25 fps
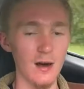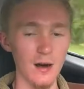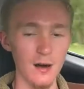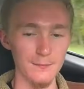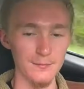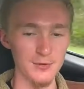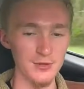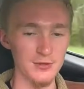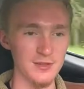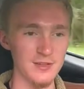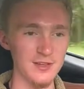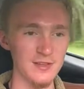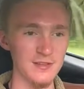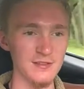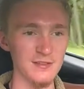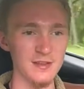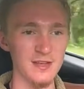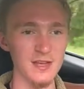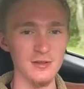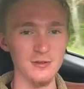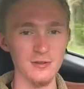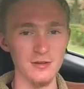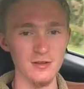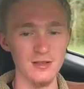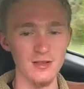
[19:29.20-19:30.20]
You can even
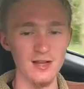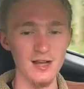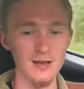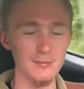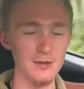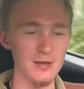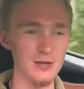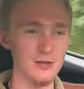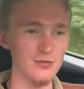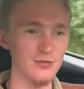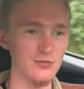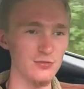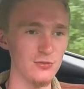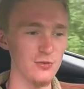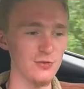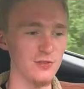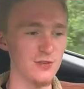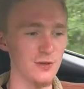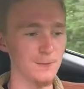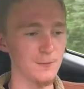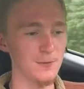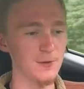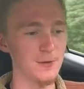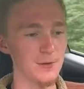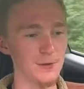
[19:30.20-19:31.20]
get your climate controls
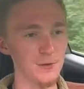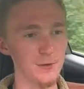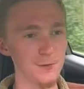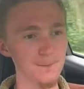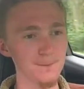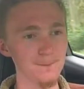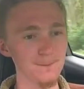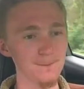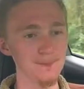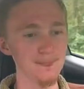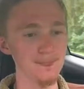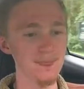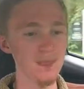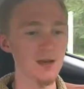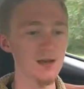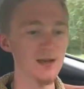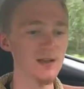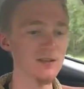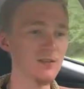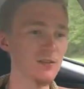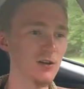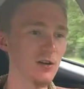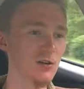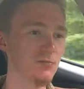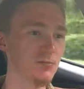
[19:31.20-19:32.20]
up here.
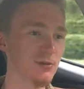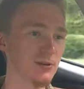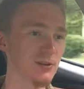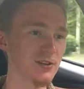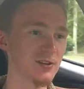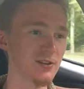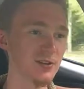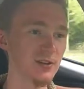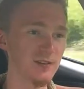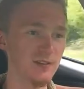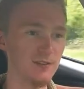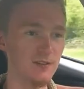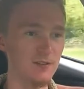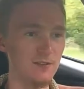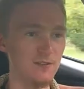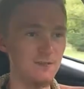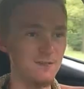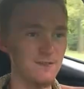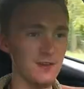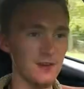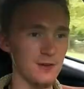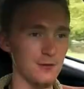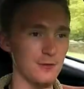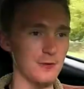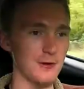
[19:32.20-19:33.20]
It's all pretty easy to
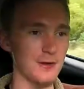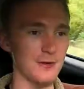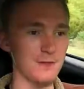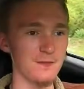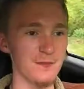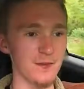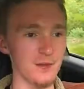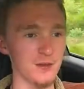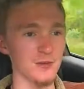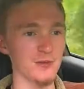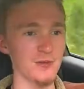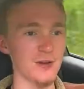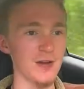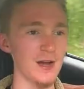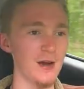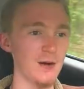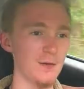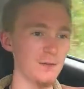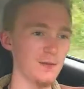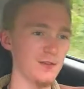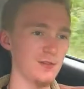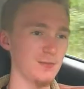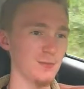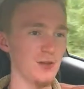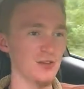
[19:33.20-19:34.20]
figure
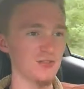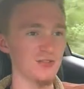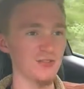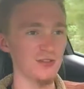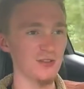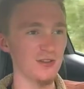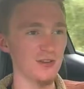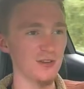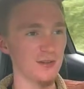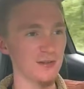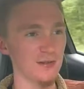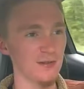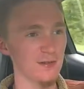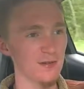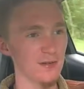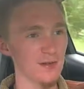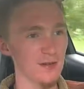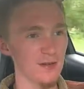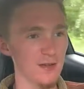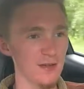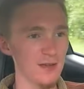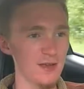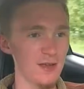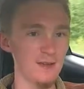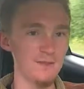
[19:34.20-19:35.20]
out, especially
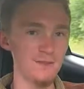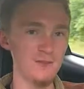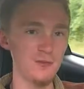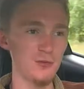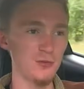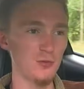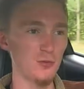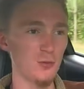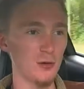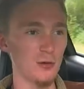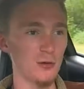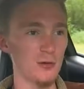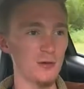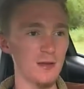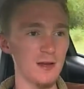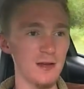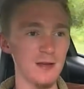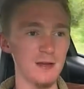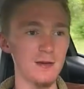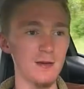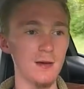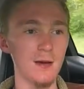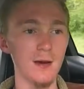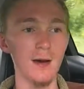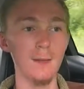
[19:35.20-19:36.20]
if you were
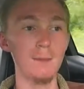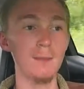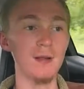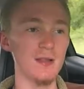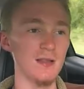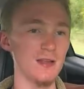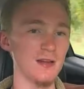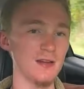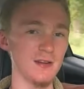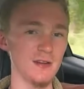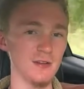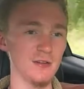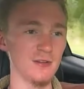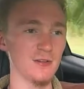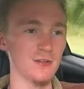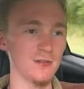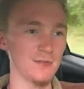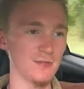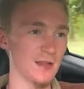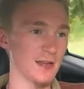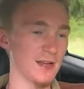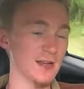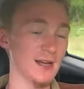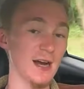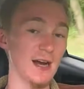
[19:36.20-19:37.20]
like a millennial
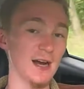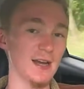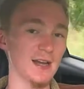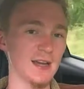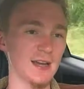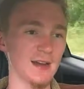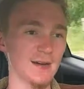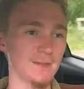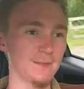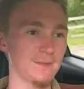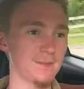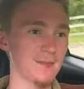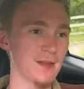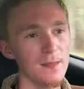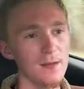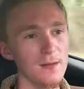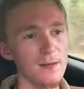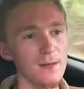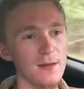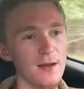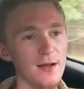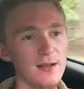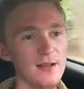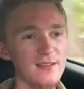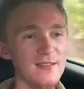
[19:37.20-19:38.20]
like I am.
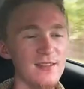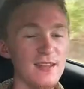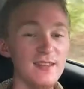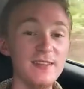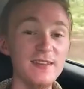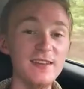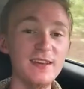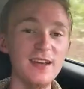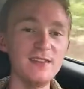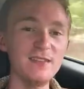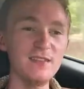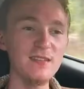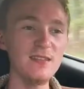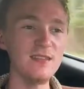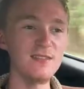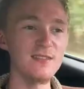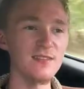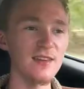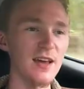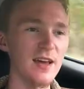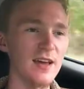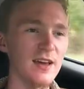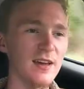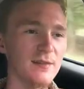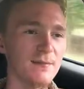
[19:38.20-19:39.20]
I guess at the end of the
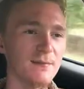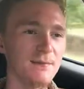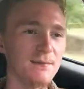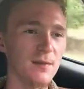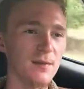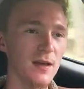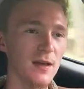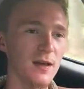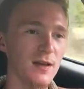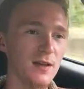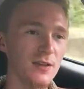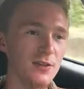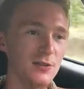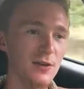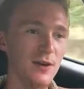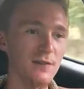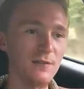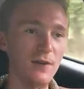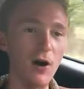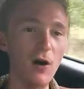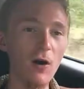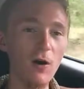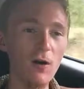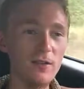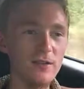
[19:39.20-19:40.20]
day, you have
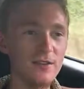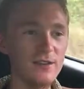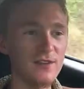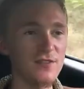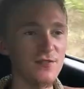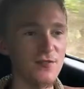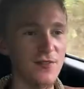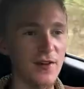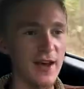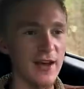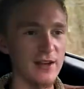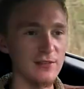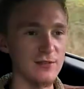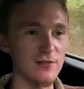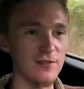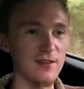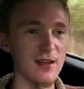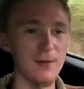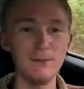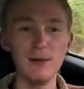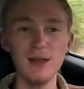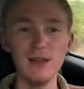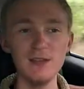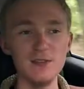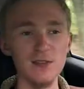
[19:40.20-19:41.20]
all these factors
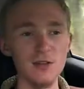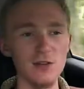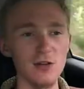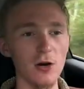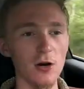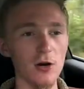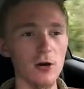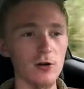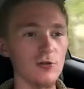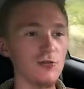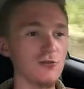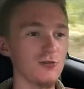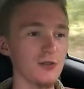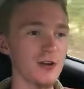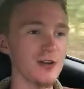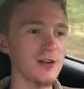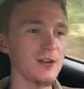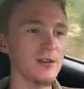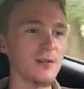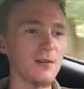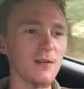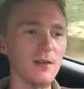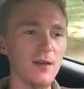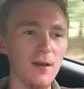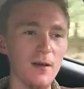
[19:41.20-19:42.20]
that make the car
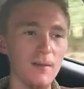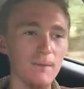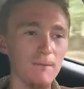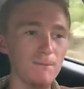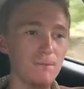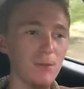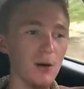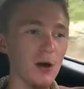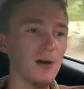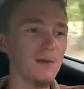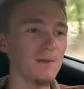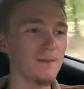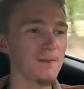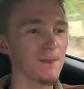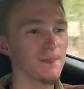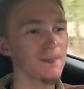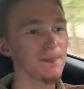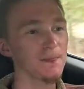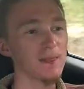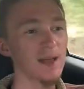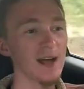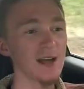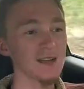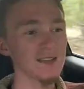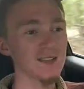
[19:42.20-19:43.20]
great, but
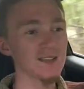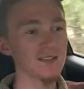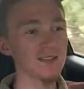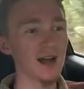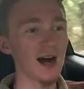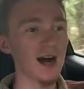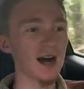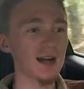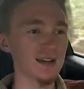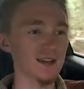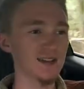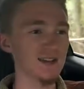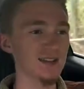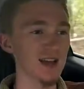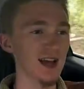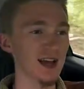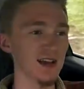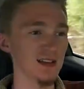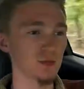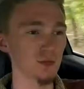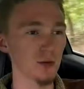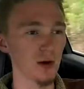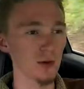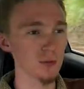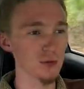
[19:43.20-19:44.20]
that's not
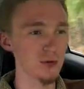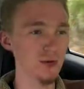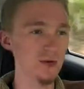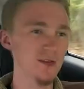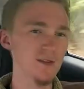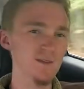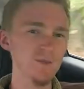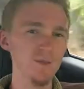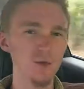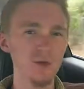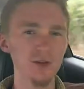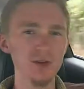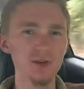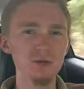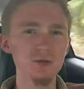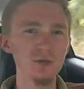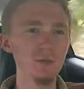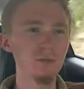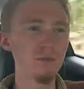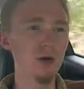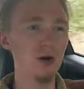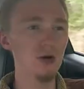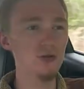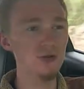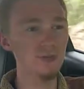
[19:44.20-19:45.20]
exactly what we're looking for. Here at
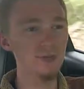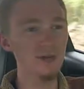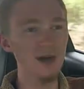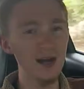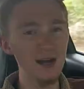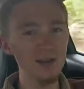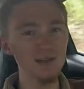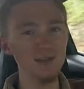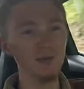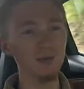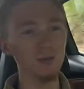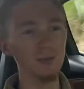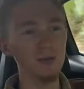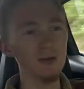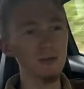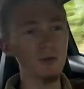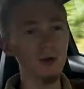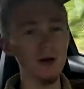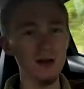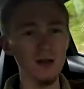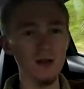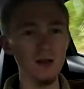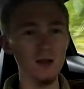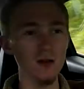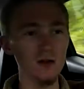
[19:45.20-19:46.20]
Motor Minds, we
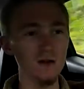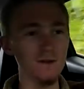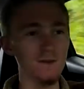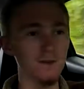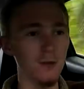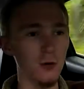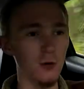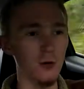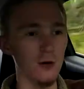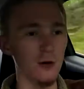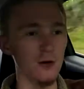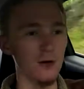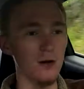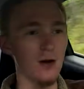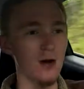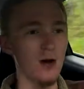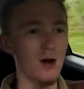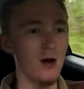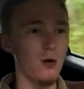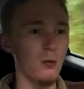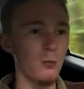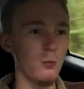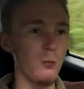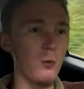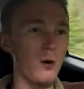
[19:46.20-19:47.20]
want to look for
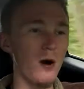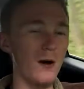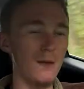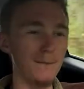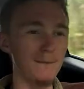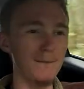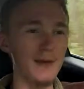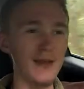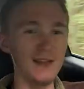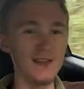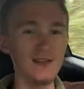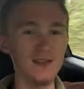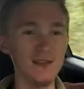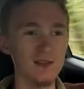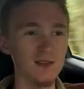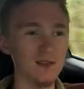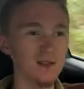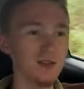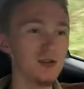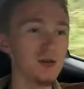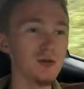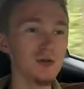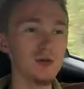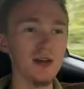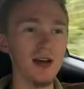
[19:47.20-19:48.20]
what makes
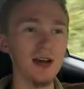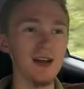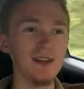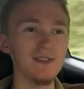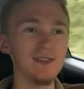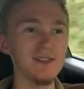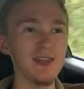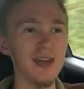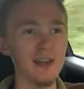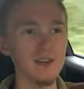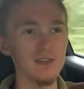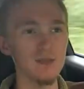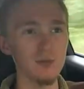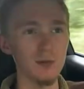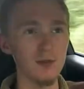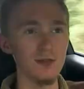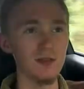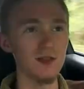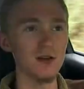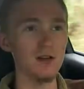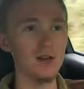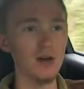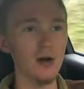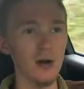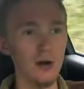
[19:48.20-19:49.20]
you connect with
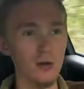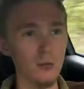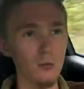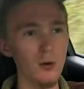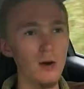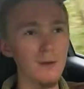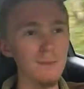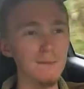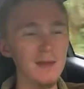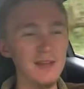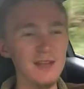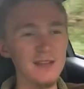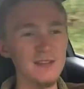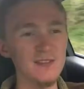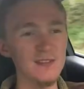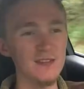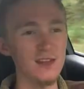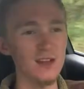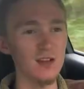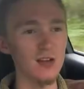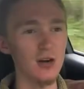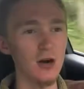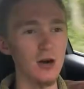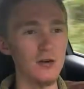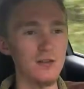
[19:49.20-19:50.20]
the car, what makes the
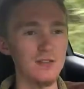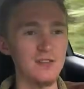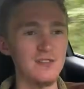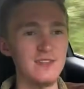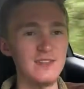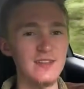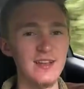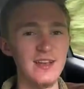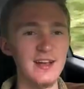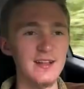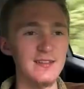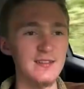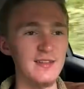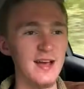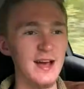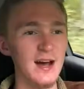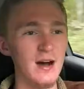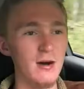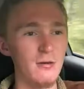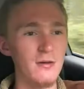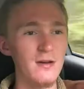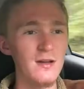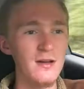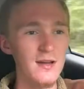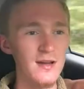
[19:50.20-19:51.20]
car stand
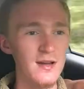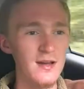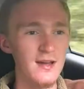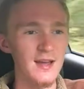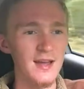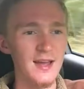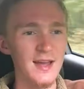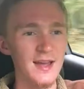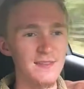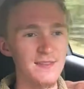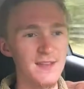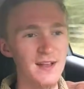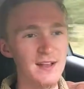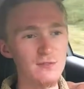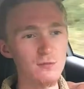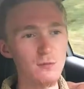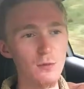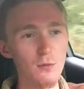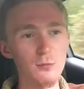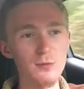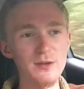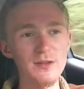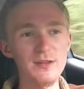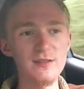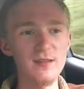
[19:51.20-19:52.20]
out. And that's
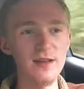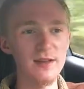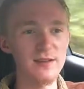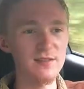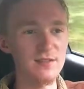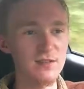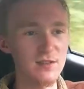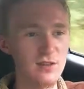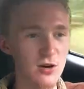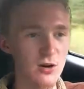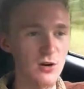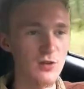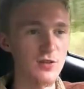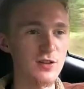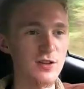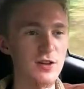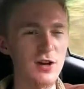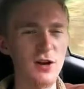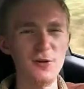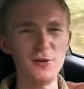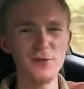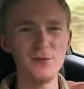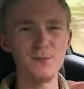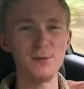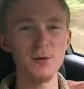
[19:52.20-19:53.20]
what we like to call the
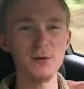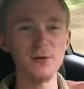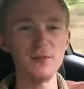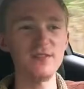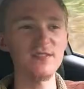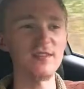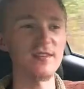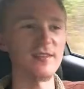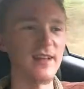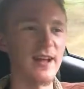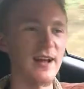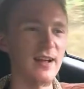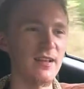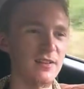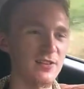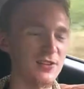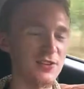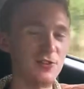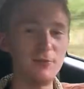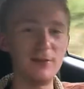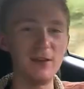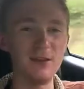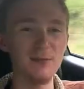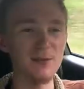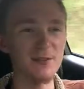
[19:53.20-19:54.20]
car's personality.
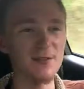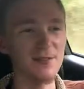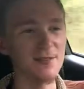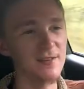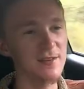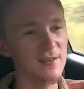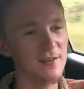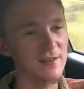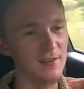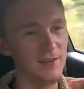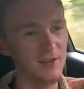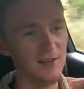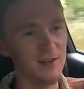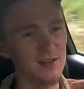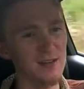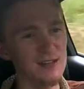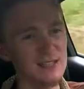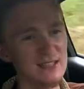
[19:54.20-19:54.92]
You may be thinking,